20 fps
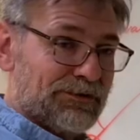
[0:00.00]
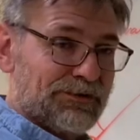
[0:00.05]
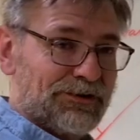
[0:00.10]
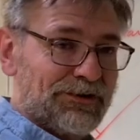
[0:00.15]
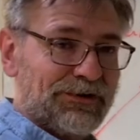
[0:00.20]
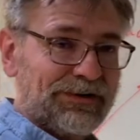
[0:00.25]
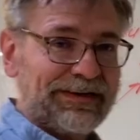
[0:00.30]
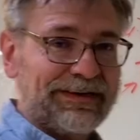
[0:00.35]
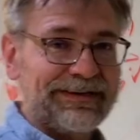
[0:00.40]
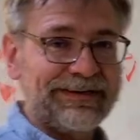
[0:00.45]

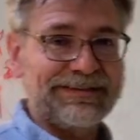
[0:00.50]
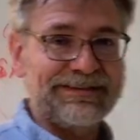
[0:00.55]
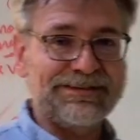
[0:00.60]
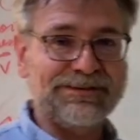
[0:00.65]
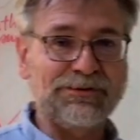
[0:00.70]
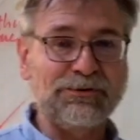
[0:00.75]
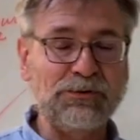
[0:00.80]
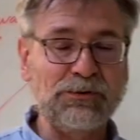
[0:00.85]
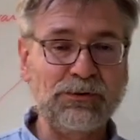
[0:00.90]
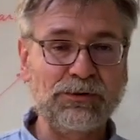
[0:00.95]
Okay,
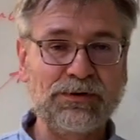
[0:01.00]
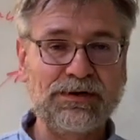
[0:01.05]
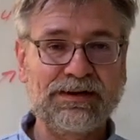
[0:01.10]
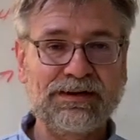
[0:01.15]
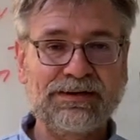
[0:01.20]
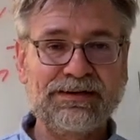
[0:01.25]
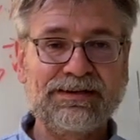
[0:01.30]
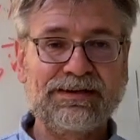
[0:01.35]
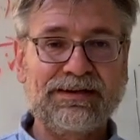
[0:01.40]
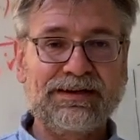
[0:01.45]
so
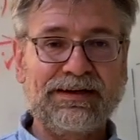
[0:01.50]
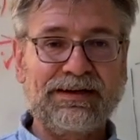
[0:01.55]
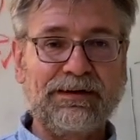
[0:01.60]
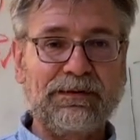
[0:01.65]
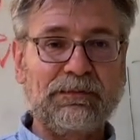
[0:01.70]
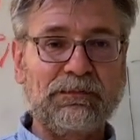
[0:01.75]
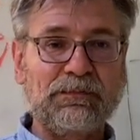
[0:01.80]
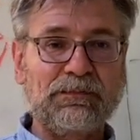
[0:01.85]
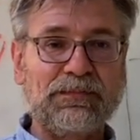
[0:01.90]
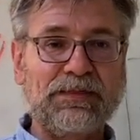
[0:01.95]

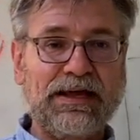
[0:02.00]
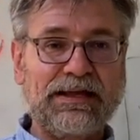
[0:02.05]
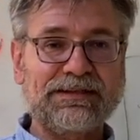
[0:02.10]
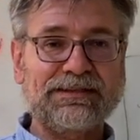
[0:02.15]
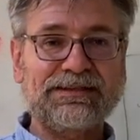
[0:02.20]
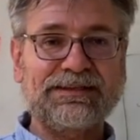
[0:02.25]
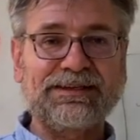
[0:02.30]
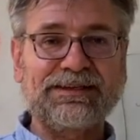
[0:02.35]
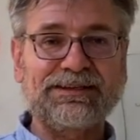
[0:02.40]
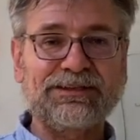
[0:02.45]

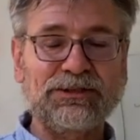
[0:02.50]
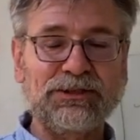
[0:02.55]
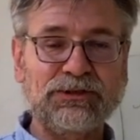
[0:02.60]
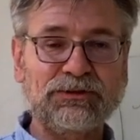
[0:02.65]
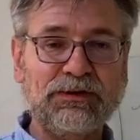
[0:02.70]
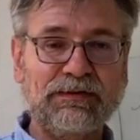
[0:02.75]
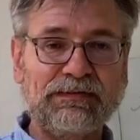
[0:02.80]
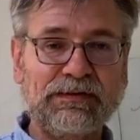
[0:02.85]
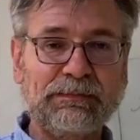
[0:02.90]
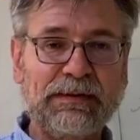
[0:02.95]
that's the
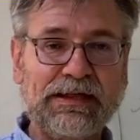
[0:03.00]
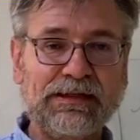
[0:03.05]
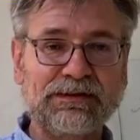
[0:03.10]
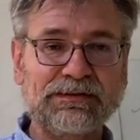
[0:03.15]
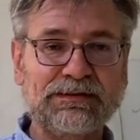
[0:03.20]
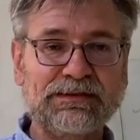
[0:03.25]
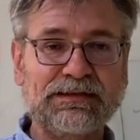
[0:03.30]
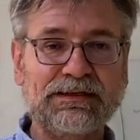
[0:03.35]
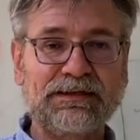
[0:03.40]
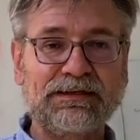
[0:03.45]
geostrophic
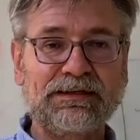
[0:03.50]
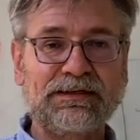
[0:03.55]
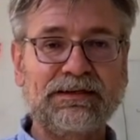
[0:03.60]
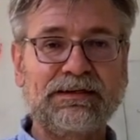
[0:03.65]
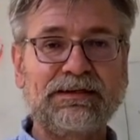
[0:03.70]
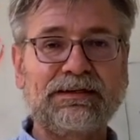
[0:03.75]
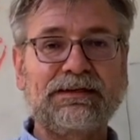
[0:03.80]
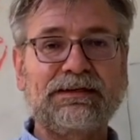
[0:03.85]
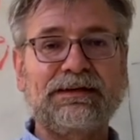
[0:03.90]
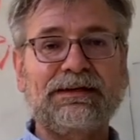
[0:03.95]
balance.
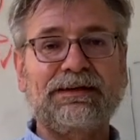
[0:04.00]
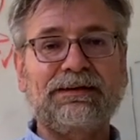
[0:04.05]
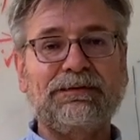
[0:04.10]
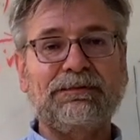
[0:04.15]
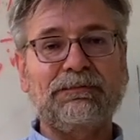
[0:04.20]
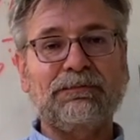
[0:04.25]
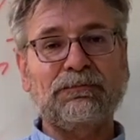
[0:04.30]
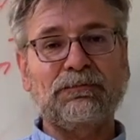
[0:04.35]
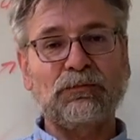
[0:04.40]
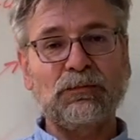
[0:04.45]

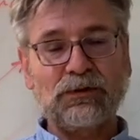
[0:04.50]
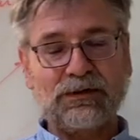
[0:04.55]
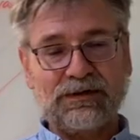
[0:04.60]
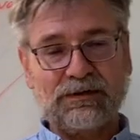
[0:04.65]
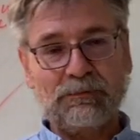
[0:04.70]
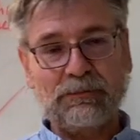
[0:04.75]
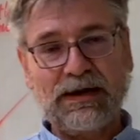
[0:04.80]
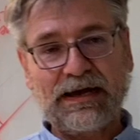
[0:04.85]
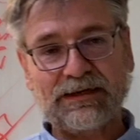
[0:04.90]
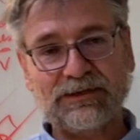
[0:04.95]
We'll
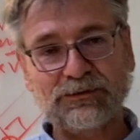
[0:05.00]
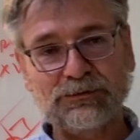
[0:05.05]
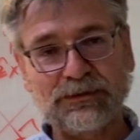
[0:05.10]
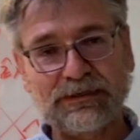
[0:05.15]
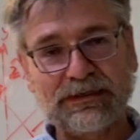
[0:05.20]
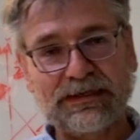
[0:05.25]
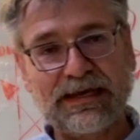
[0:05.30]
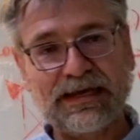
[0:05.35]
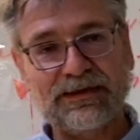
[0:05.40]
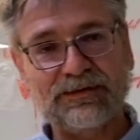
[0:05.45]
come back to it
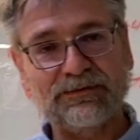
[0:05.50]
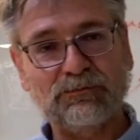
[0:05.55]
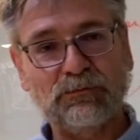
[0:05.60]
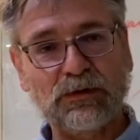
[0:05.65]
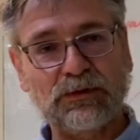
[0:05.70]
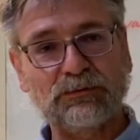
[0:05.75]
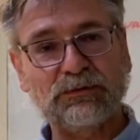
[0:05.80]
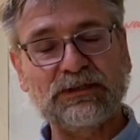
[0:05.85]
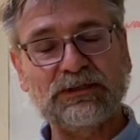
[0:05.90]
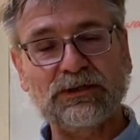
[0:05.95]
again
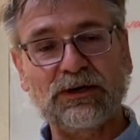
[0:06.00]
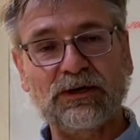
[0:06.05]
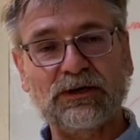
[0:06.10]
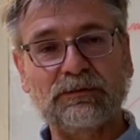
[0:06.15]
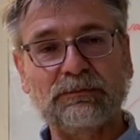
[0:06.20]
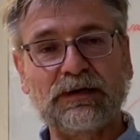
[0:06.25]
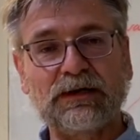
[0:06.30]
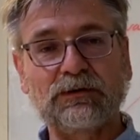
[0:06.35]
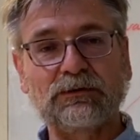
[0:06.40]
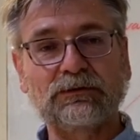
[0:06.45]
when we talk
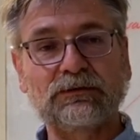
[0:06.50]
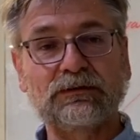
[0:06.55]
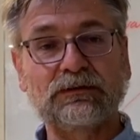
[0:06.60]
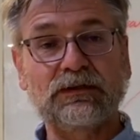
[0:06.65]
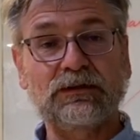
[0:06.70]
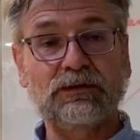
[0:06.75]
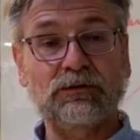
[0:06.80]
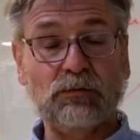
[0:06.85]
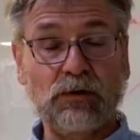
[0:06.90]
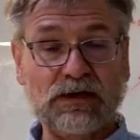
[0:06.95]
about
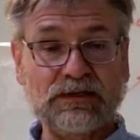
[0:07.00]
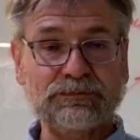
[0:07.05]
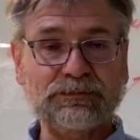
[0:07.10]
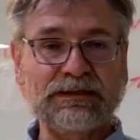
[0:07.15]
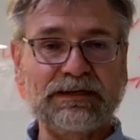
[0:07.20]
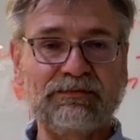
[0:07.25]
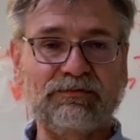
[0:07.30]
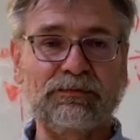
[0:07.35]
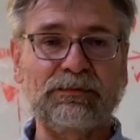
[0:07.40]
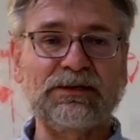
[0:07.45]
the Rossby
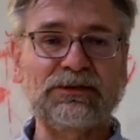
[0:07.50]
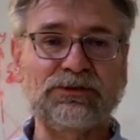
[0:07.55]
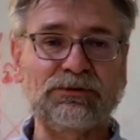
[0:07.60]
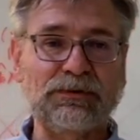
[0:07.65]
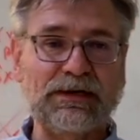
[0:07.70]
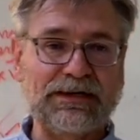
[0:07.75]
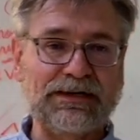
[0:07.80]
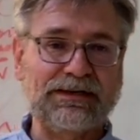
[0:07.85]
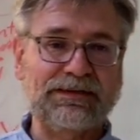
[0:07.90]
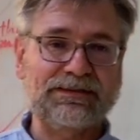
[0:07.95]
deformation
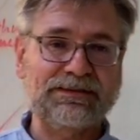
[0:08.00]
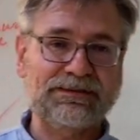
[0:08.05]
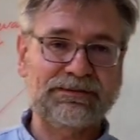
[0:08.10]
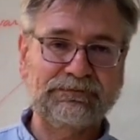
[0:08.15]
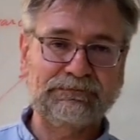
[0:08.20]
radius.